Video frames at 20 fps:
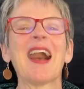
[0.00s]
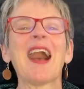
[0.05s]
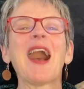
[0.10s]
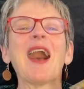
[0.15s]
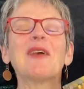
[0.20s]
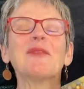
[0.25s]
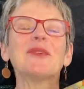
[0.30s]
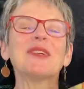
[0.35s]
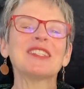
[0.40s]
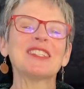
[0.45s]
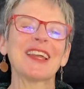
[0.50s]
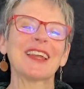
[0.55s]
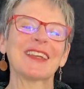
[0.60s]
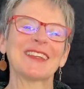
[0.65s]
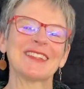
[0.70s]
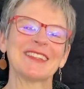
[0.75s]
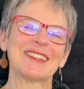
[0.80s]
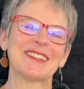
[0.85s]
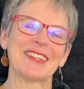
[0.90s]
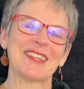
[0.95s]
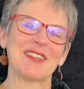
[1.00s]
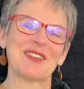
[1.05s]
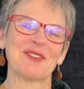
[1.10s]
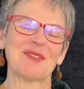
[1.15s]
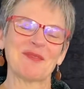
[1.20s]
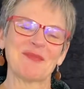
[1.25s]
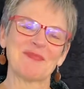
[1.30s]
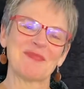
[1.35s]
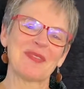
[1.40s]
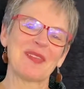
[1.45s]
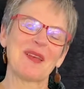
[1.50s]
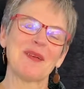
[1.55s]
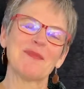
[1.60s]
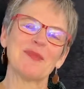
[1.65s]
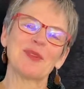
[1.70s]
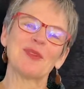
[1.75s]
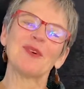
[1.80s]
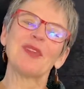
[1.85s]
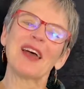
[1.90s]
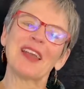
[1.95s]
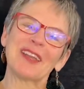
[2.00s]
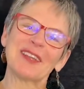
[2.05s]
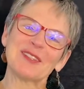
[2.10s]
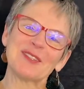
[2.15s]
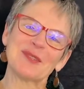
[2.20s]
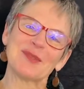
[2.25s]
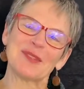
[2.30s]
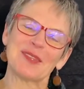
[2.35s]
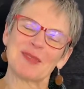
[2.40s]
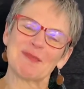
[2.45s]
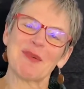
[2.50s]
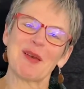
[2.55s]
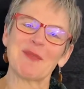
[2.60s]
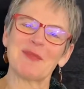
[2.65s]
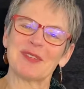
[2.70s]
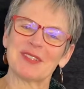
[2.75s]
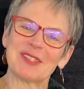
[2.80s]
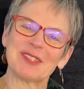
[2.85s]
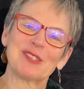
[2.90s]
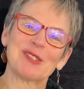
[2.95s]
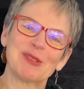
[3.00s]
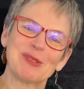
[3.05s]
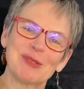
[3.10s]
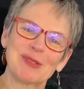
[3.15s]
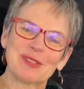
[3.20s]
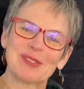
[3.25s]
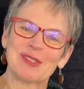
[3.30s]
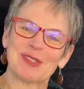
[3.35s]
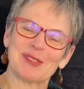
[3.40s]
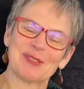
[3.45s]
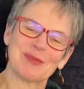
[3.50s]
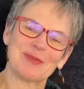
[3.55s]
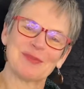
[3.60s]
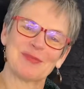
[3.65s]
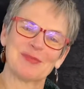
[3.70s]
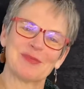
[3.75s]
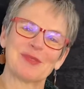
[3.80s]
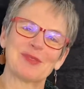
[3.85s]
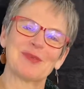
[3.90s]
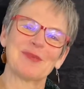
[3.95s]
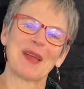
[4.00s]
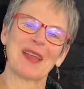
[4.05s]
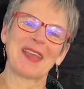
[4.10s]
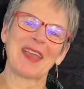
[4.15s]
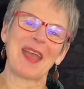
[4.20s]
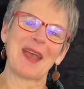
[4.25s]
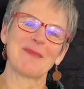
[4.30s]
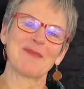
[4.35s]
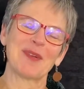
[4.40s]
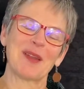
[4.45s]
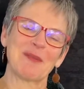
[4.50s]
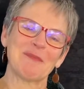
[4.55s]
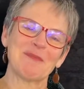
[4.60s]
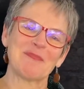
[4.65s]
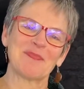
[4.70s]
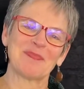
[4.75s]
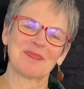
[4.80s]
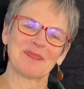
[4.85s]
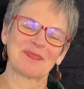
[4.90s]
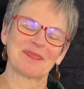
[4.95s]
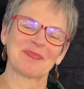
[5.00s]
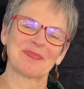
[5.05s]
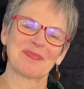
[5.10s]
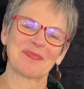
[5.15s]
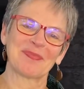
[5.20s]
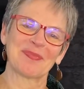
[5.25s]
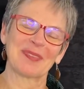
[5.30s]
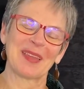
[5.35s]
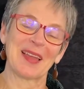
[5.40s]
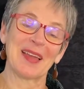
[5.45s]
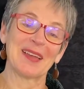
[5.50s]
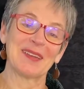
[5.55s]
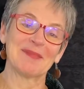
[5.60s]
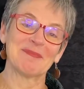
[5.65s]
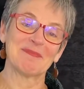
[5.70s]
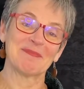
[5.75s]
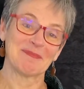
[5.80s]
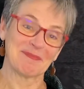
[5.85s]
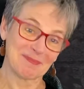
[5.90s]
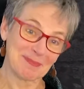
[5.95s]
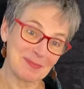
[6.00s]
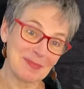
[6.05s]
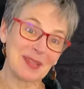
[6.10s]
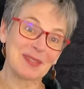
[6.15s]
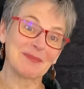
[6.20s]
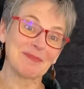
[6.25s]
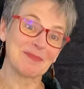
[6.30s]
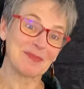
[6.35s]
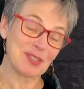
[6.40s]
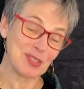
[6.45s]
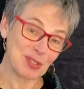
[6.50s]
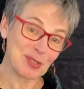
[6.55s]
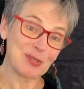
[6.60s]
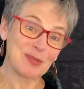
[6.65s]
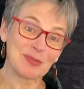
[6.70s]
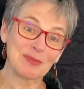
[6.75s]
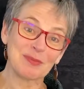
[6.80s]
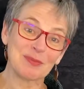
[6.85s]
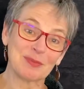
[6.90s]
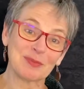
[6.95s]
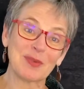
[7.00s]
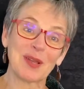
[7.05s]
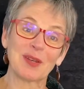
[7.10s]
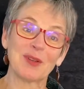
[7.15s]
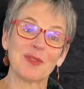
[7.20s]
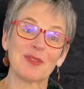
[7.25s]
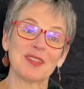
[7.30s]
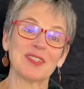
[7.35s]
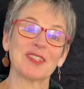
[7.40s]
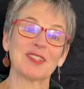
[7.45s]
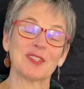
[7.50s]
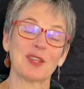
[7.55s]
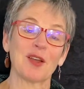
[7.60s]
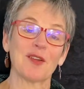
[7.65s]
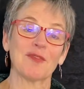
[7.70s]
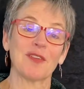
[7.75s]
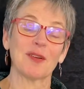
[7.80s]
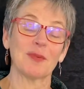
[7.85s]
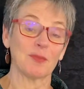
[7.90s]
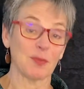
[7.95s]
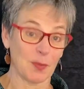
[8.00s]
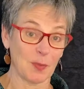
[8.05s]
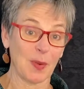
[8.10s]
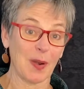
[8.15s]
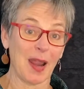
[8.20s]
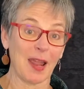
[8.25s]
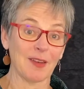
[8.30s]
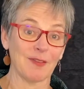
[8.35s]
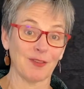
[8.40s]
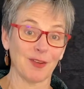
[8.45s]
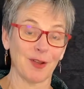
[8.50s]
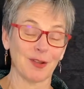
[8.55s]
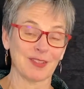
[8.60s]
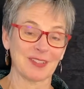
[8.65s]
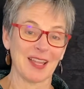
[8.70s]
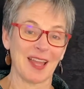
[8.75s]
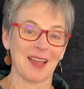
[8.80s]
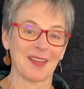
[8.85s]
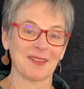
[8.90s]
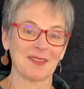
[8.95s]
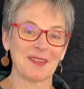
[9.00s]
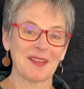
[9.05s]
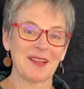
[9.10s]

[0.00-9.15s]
I wish I could see you, but all I can do at the moment is talk to you through my camera. But soon, when all this is over, when we're out of lockdown,